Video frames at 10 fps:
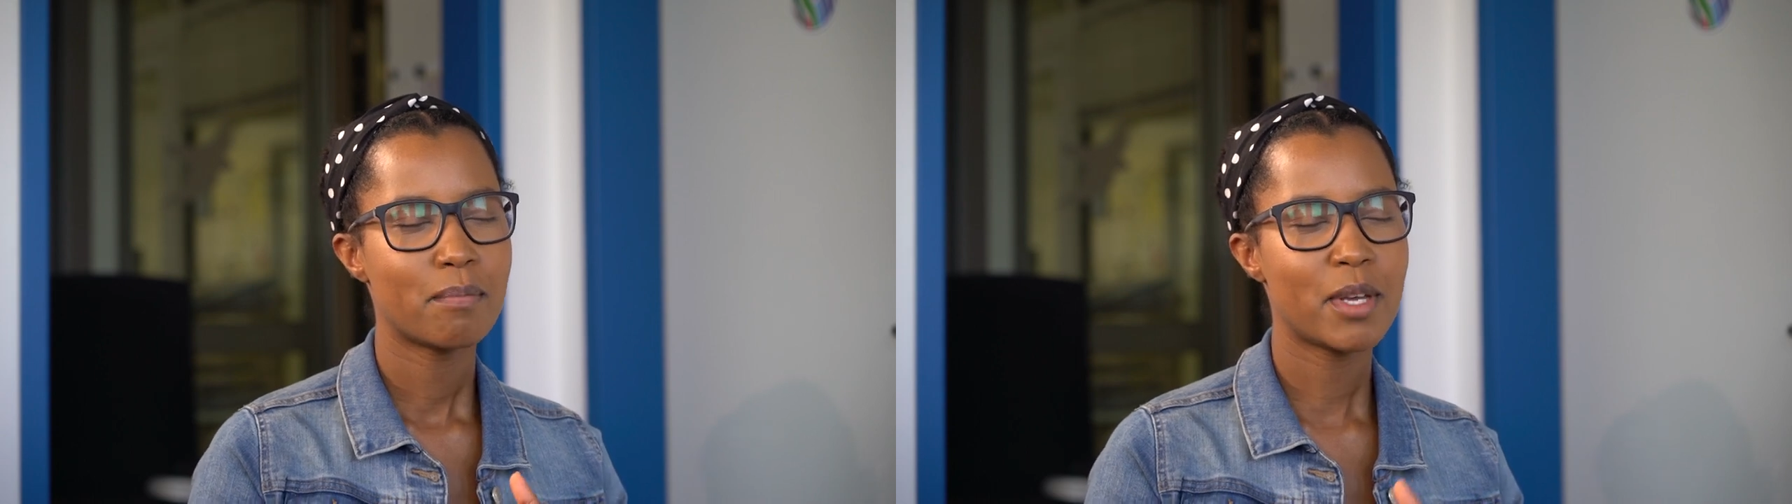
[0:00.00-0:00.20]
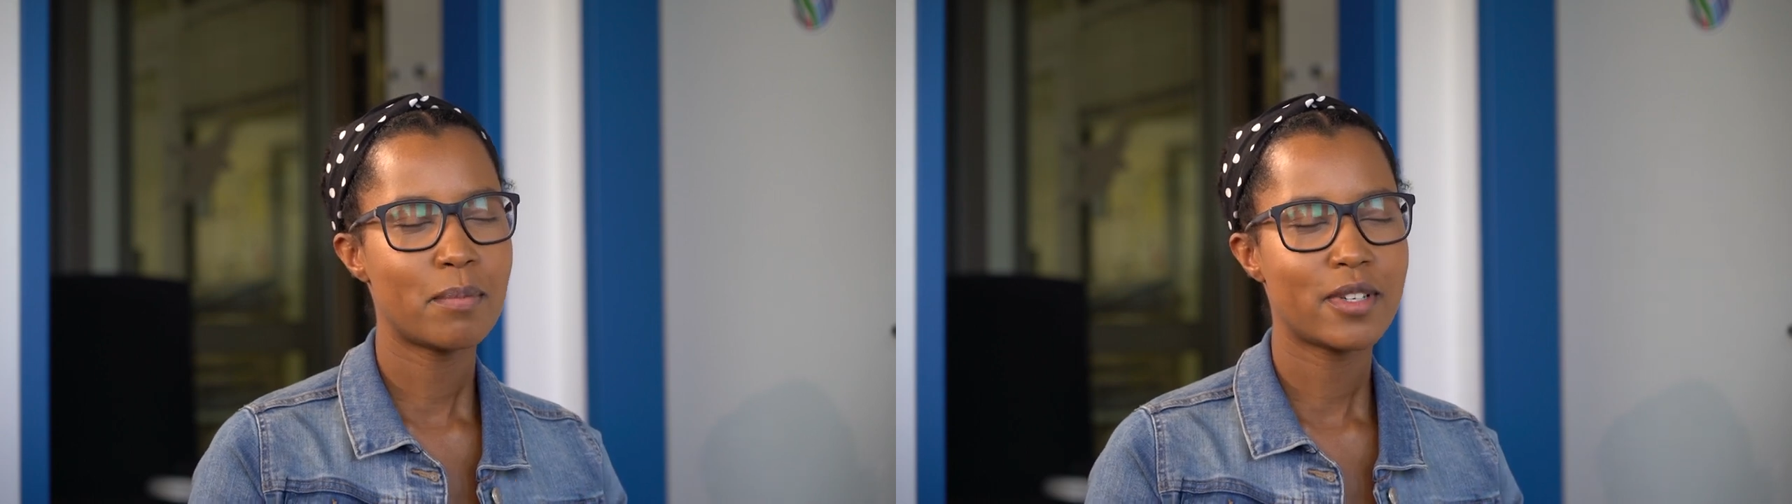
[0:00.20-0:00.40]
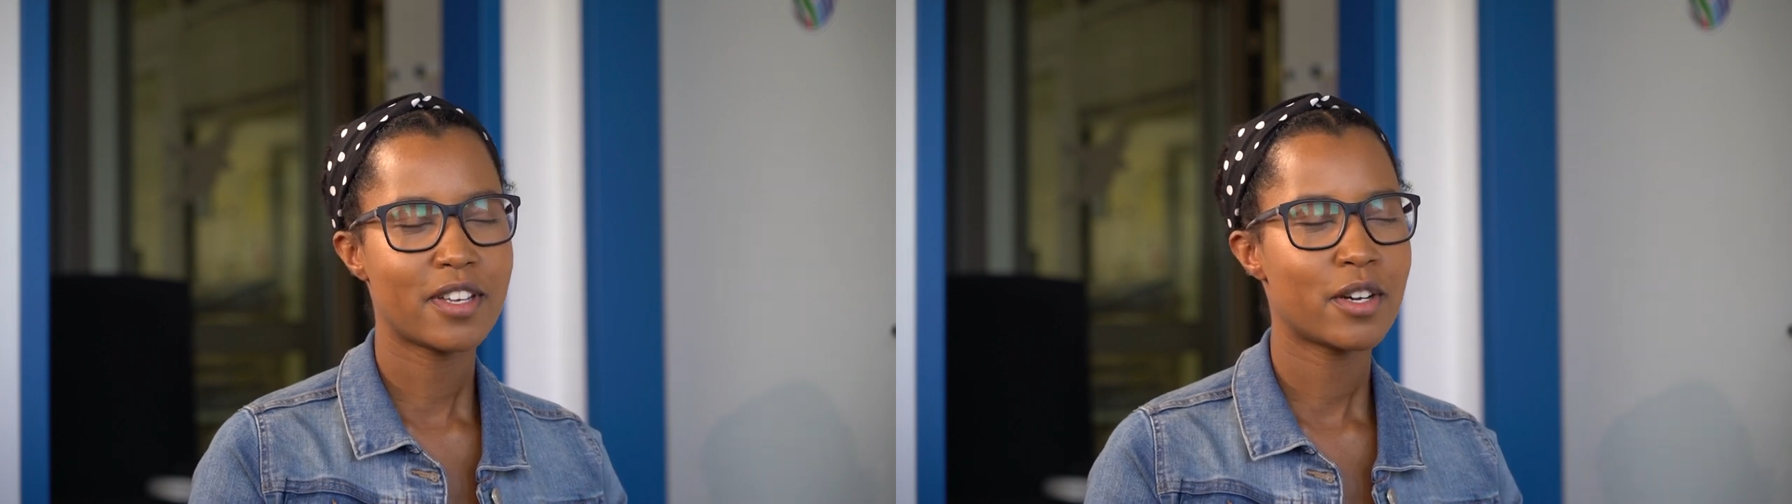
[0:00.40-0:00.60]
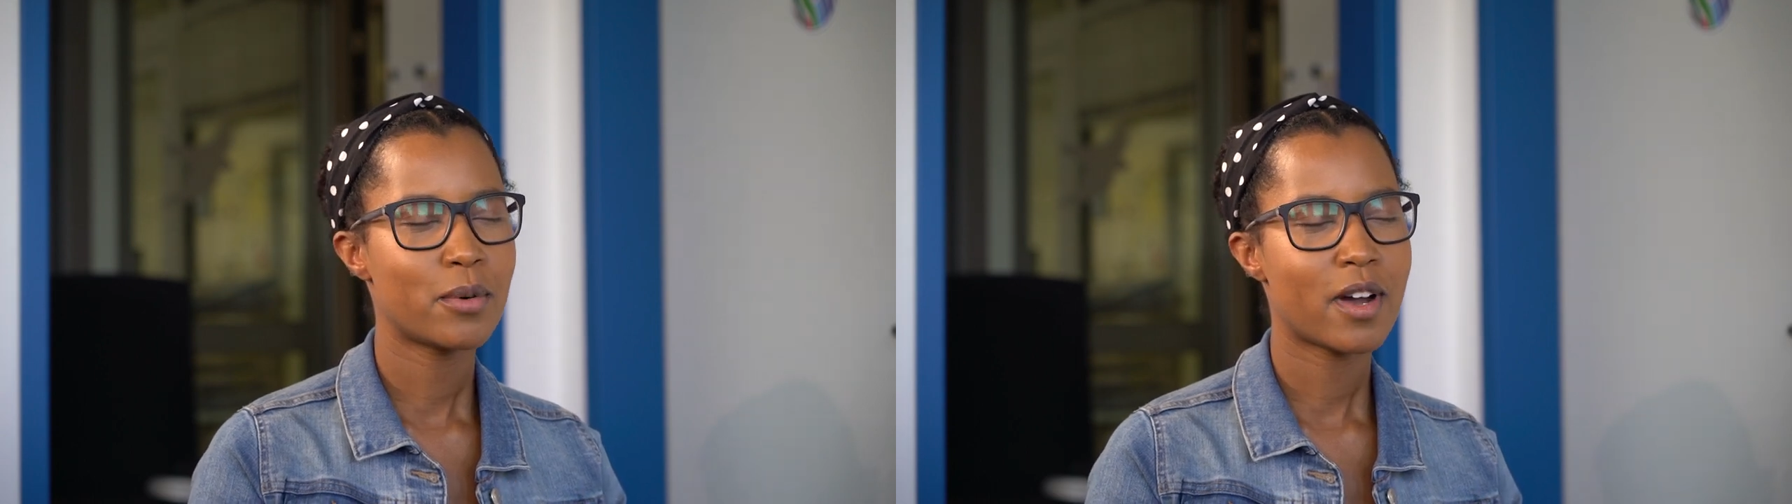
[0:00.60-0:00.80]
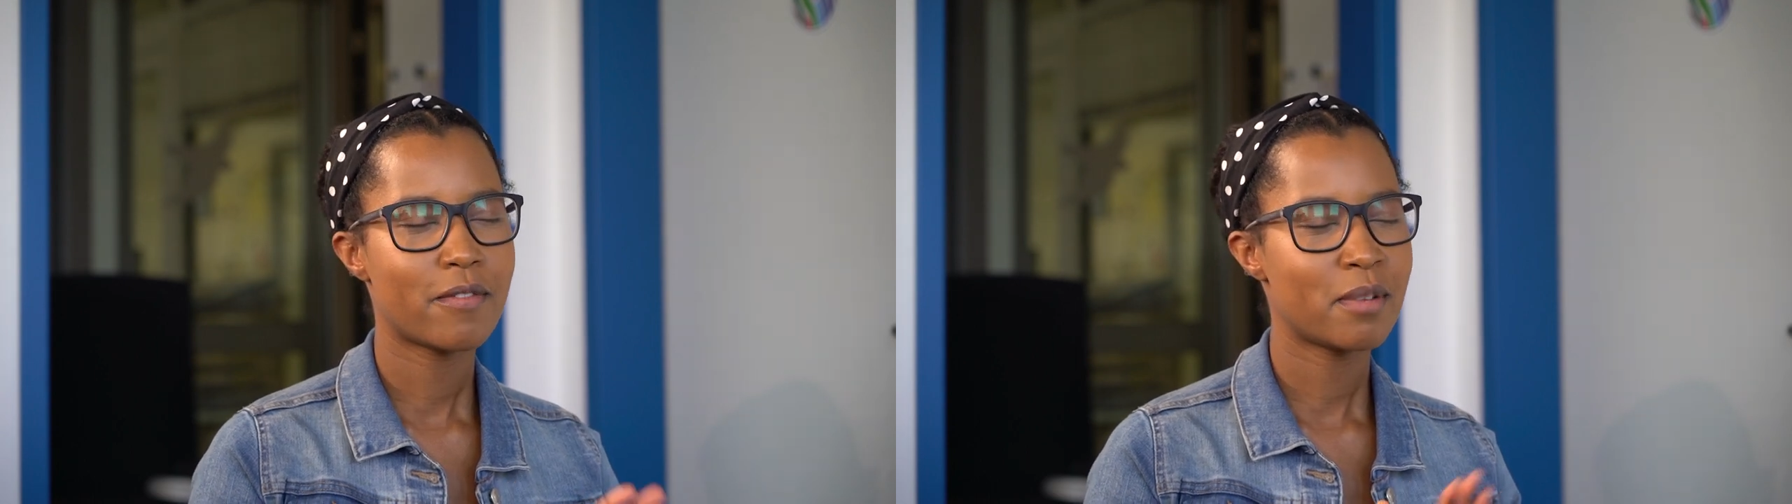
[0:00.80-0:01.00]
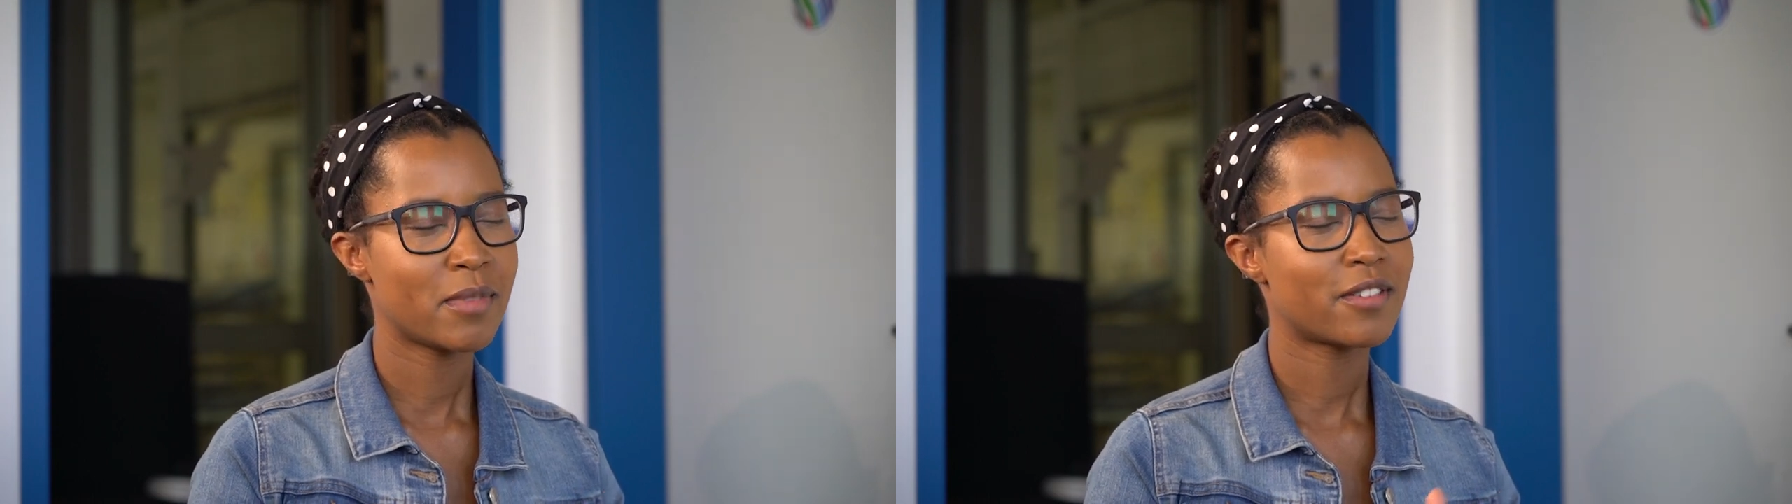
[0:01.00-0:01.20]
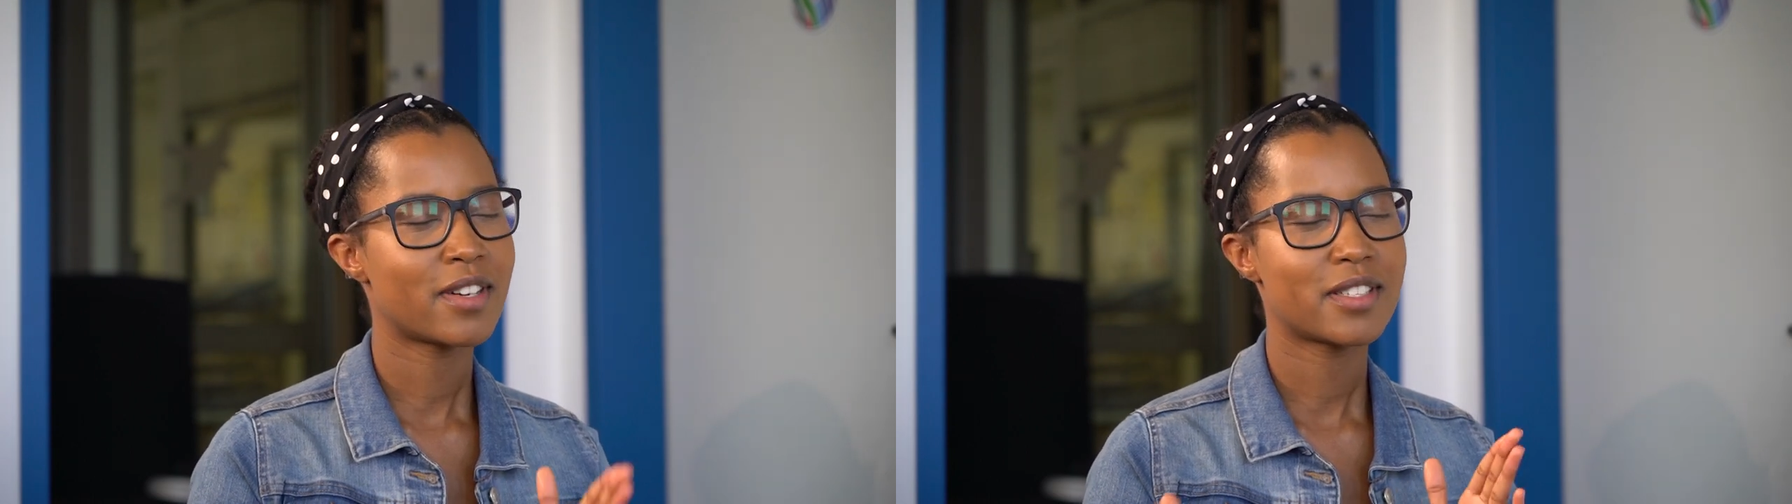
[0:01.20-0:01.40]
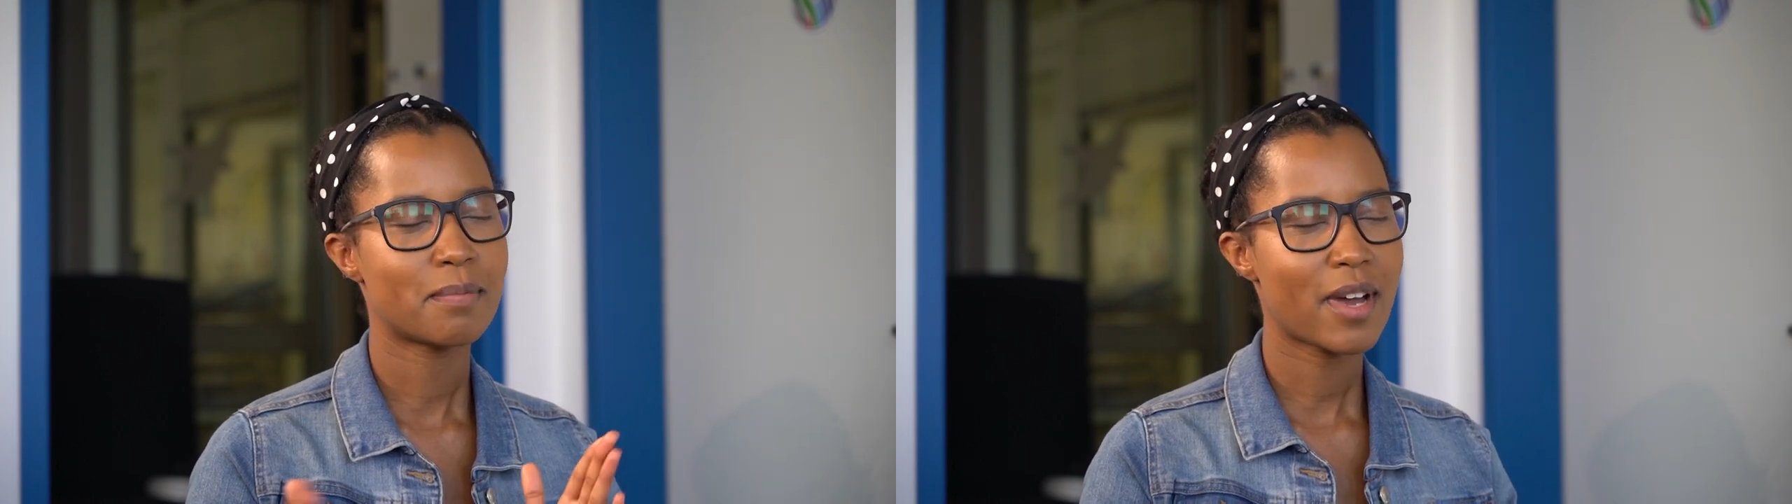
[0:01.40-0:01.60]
people here who have immigrant